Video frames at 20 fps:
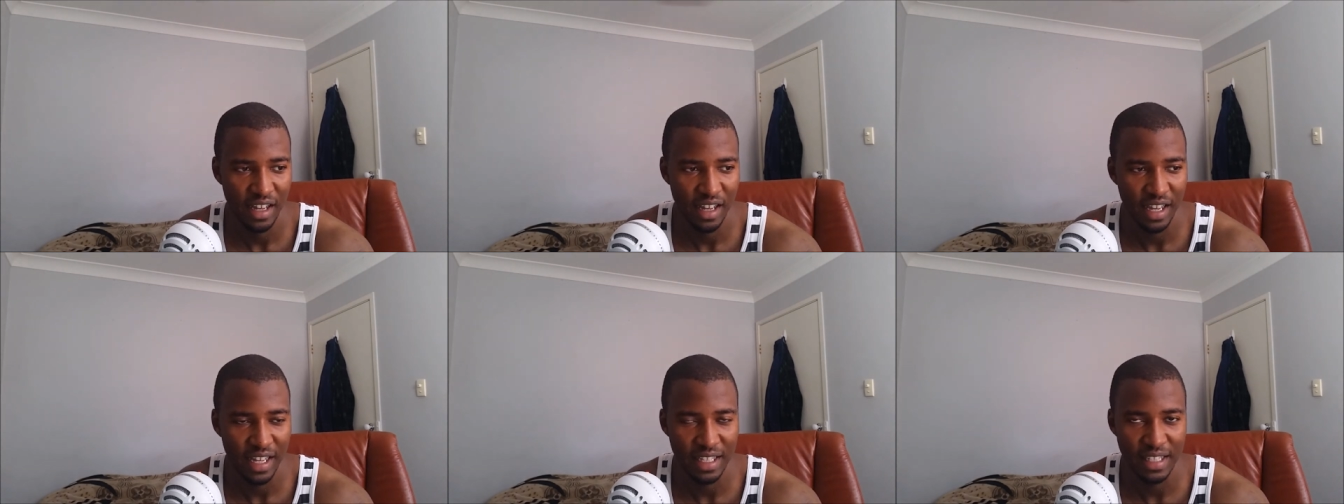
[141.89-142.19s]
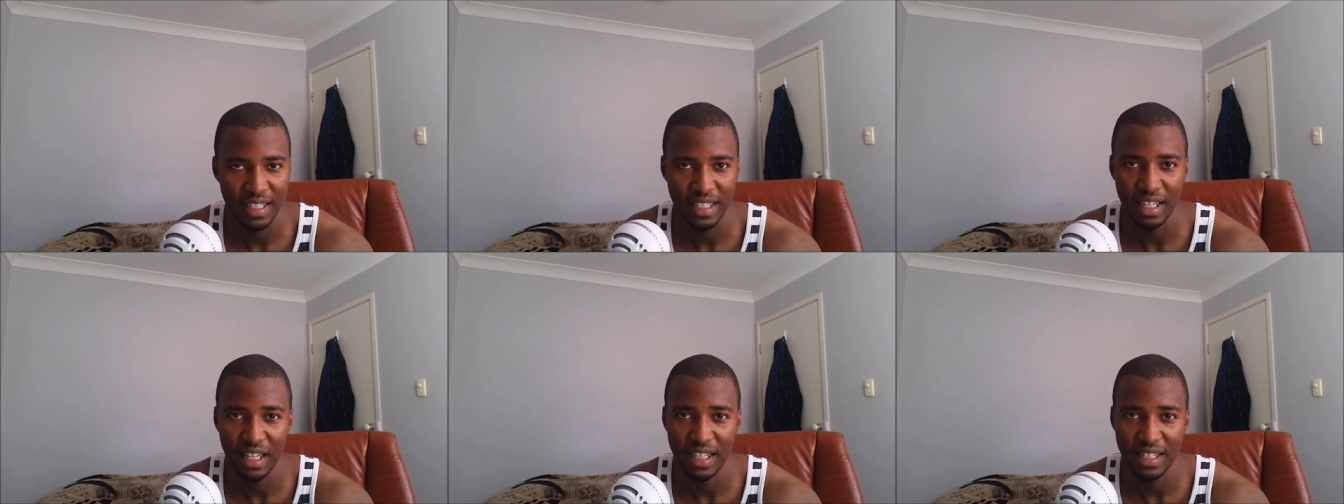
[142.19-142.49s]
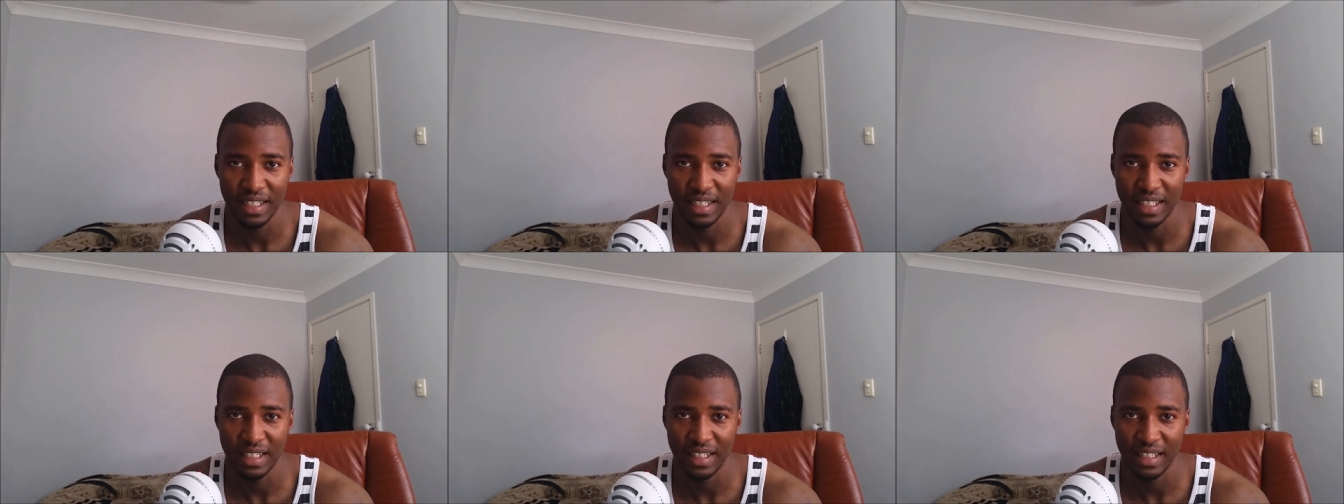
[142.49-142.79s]

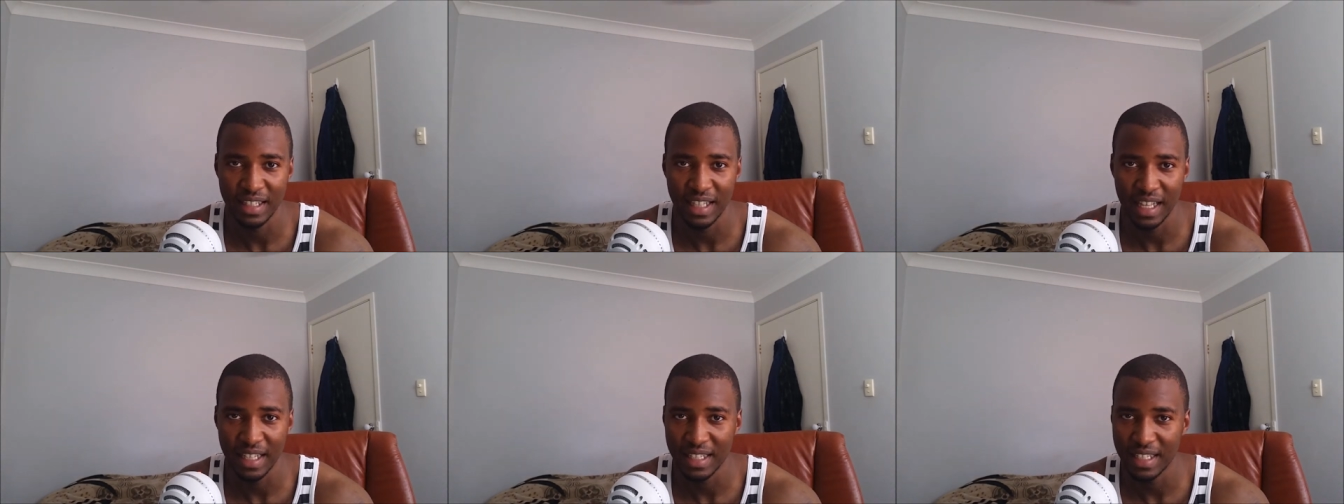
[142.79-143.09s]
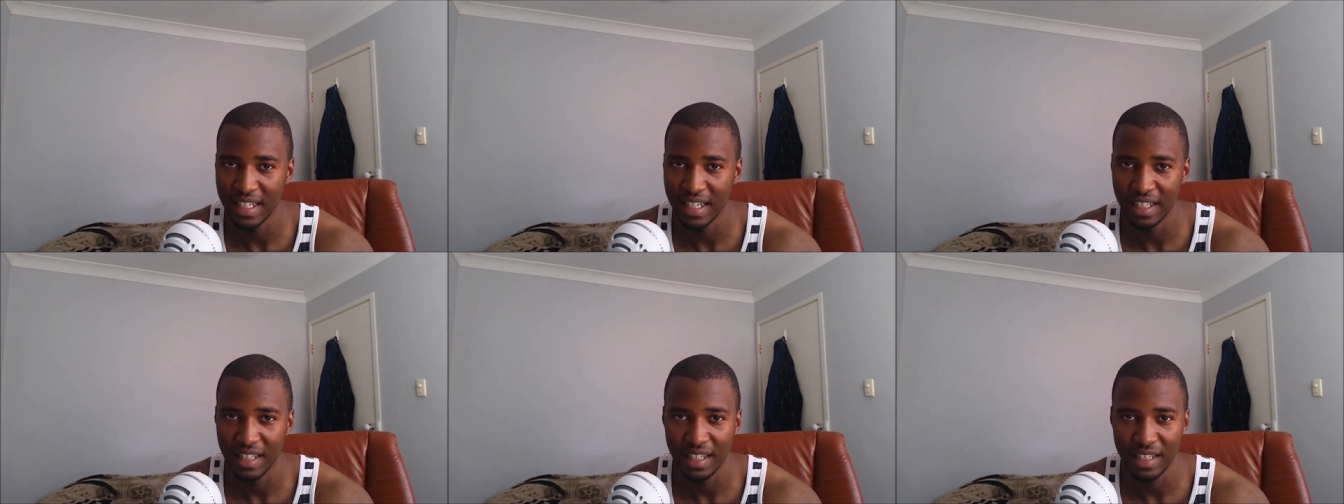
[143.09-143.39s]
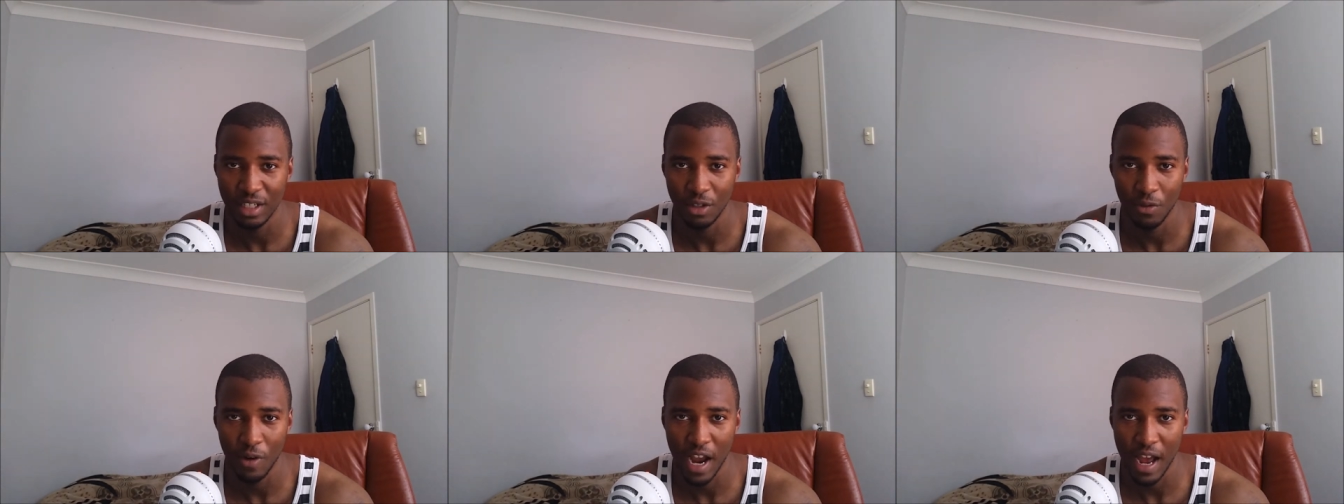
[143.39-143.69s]
That's it.
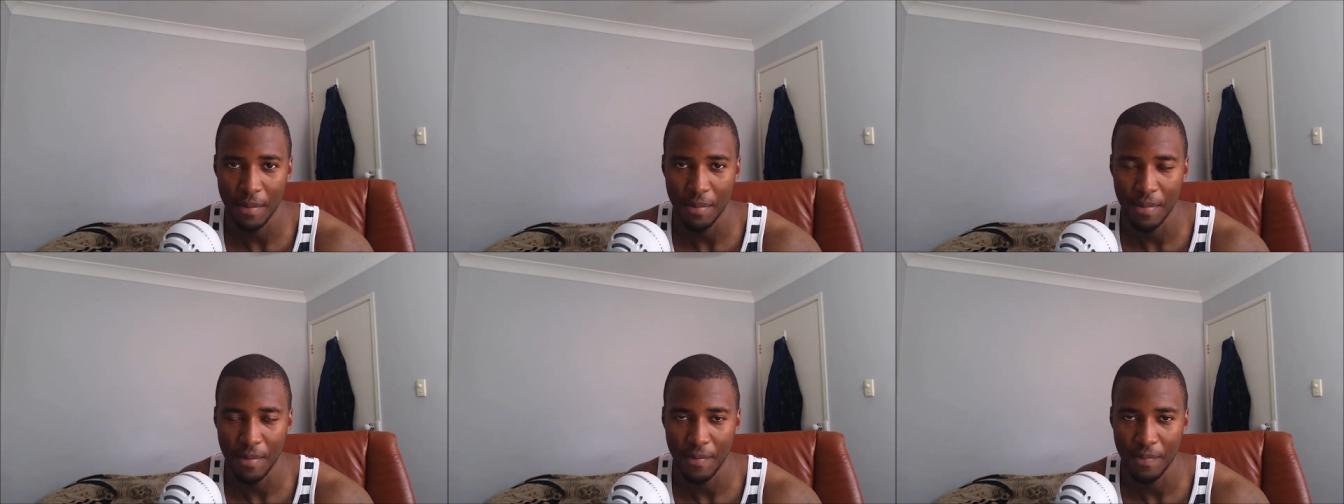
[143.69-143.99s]
It's a wrap.